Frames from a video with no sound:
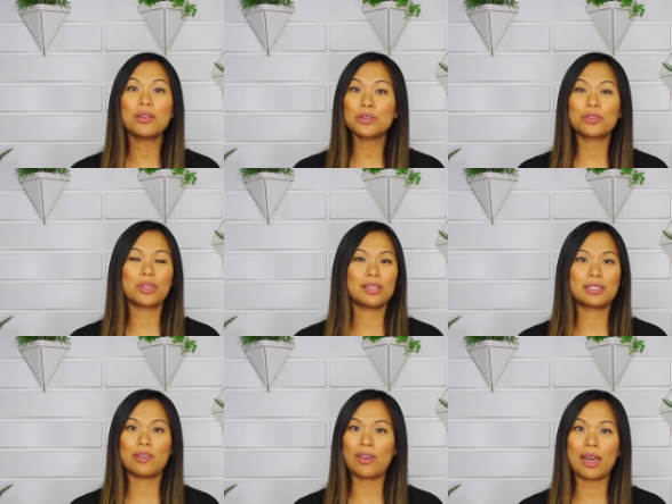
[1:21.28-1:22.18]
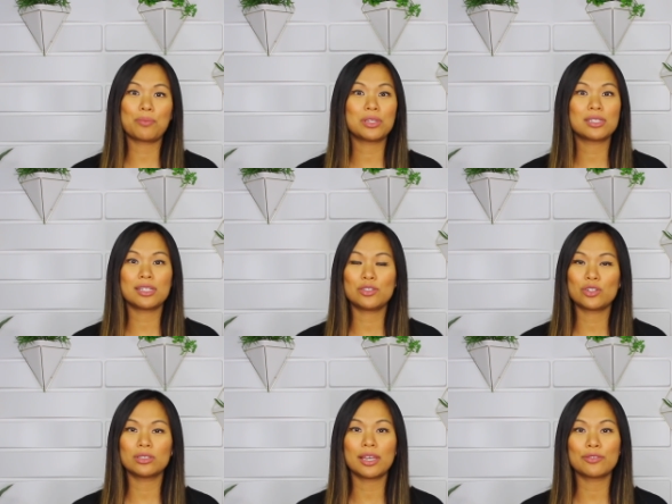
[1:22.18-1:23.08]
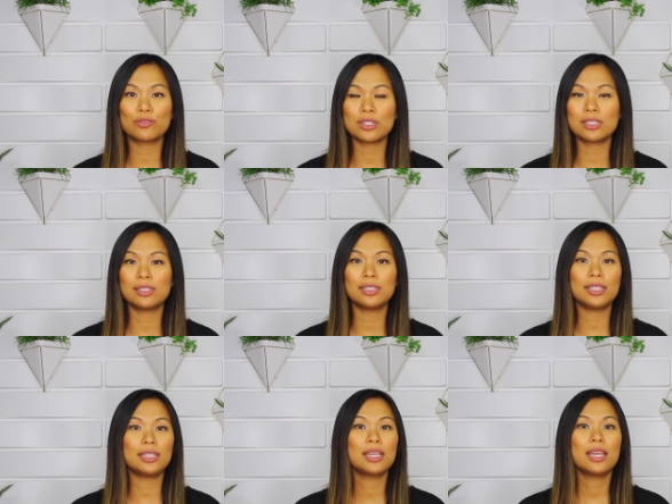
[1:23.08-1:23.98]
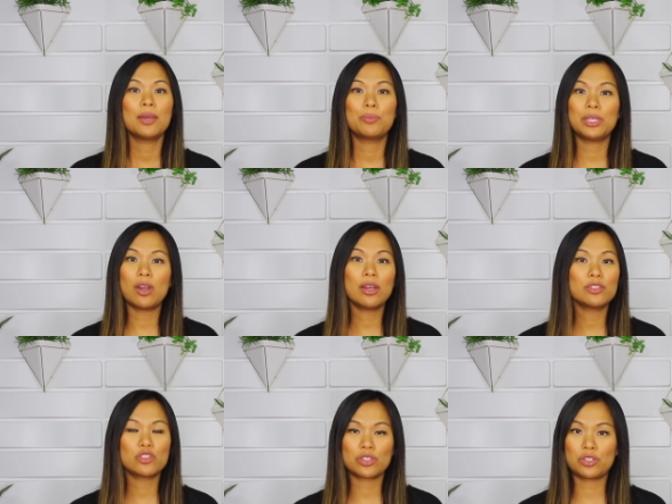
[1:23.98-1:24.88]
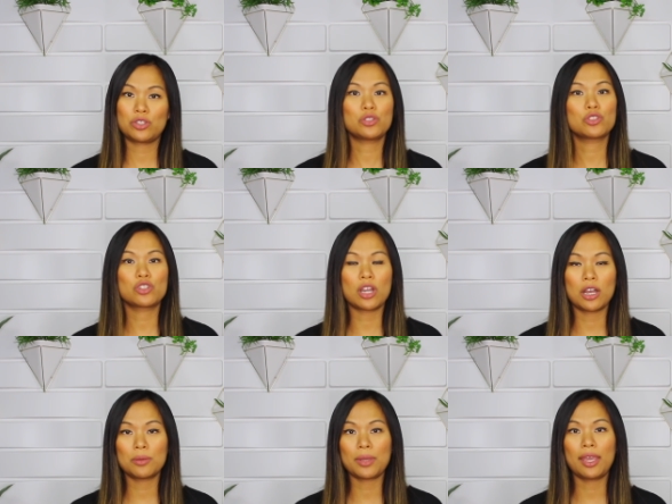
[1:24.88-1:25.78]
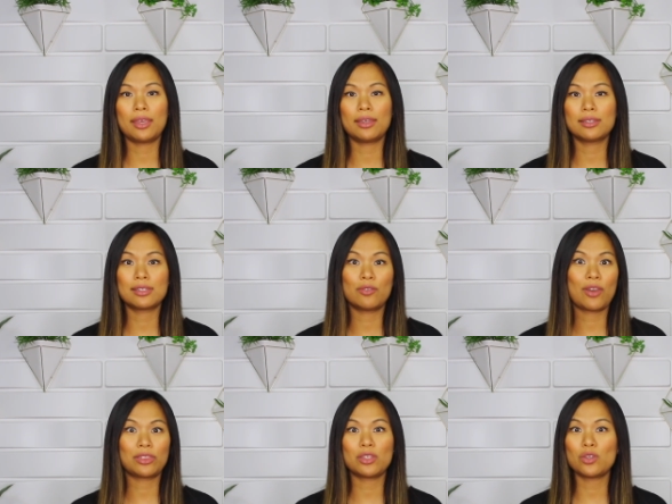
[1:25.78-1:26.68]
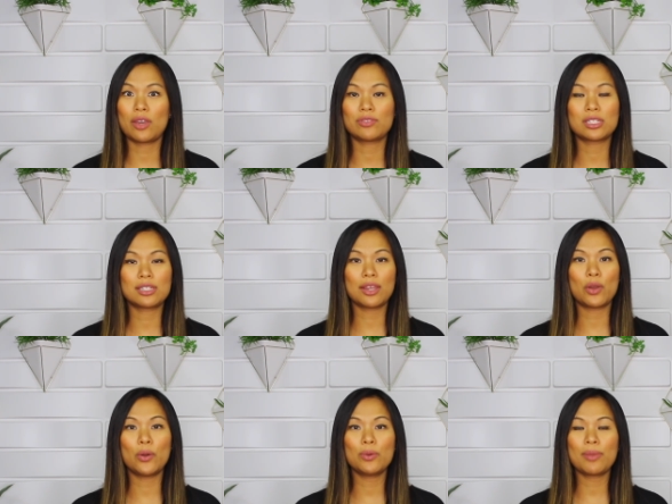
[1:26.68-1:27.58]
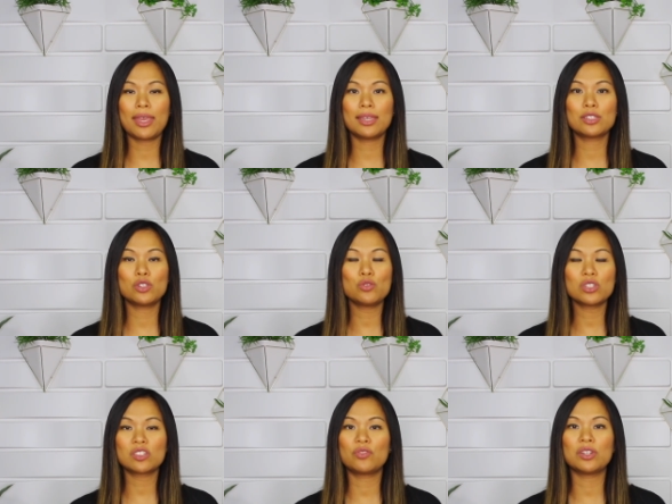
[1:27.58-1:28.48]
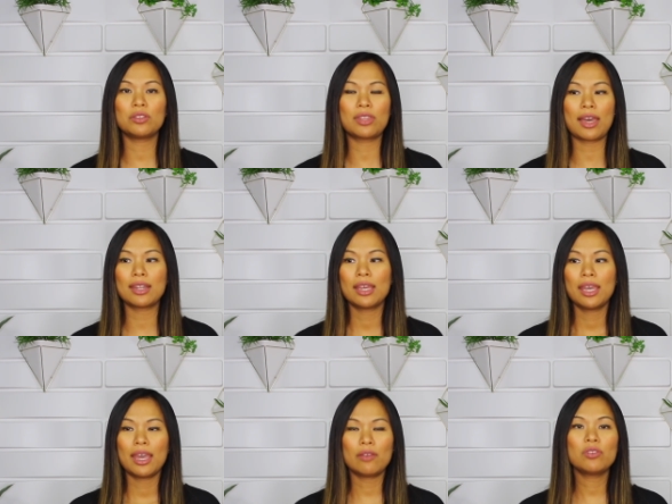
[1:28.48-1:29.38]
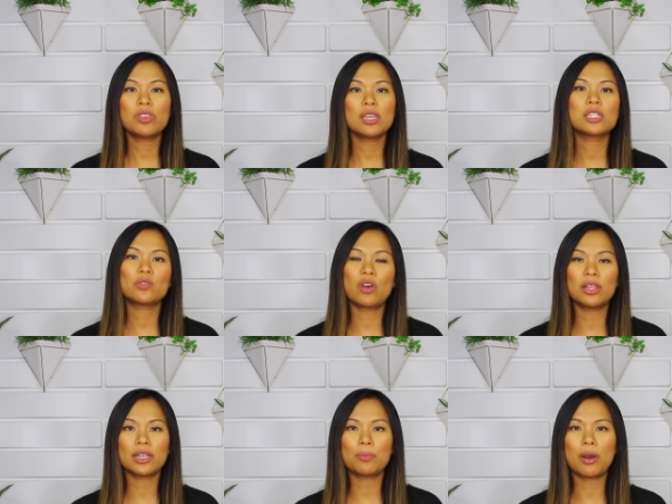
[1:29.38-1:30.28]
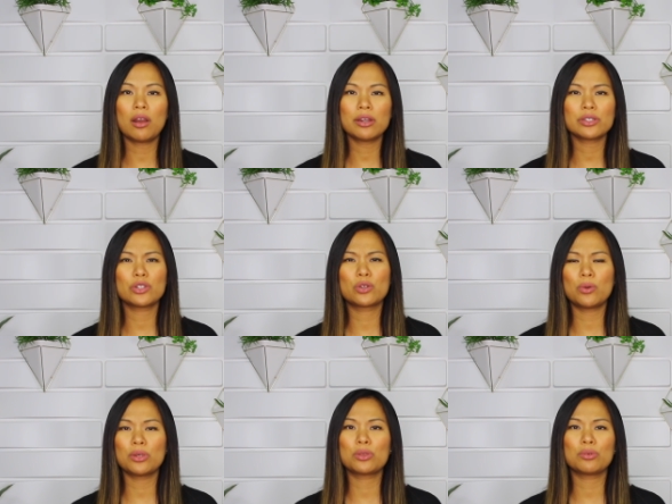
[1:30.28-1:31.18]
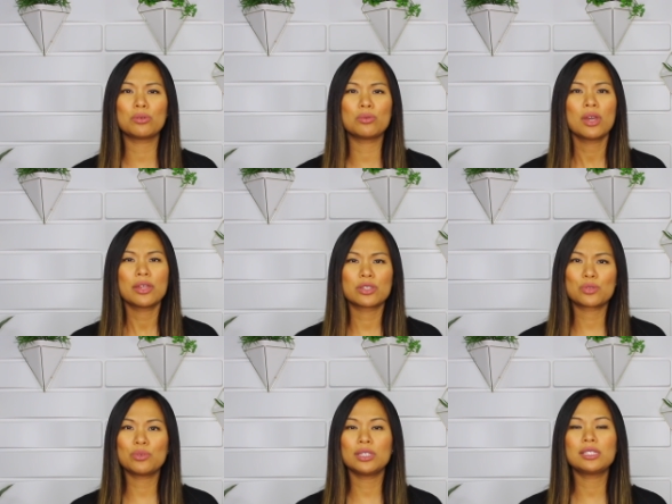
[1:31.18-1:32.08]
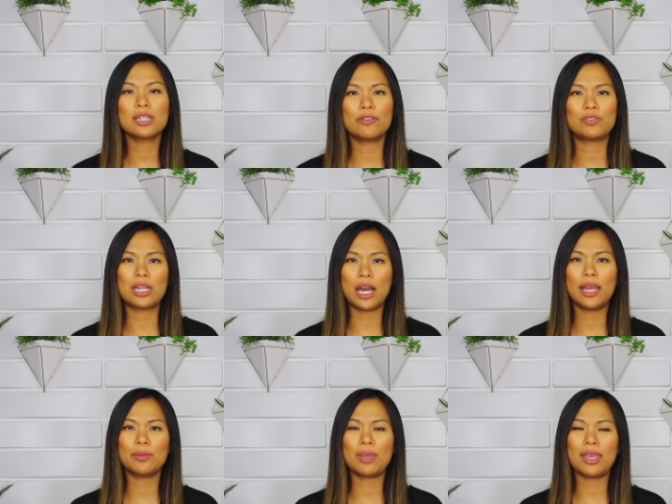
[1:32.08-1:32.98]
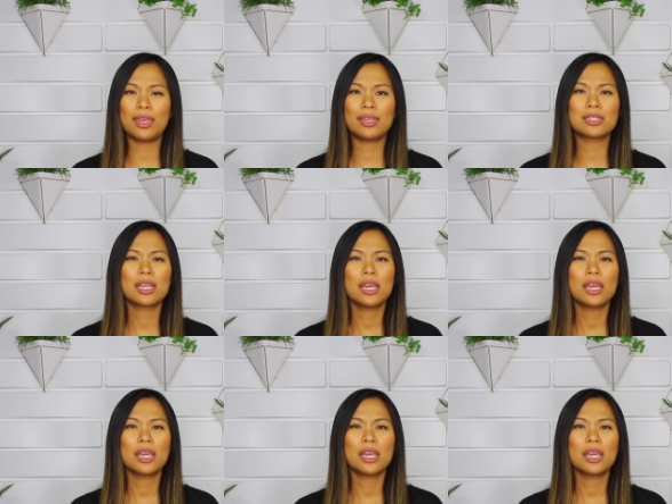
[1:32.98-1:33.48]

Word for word: other things have happened in your life recently beyond just your job and the fact that you have to stay home, and you just feel that everything is falling apart. You're going through this really tough time and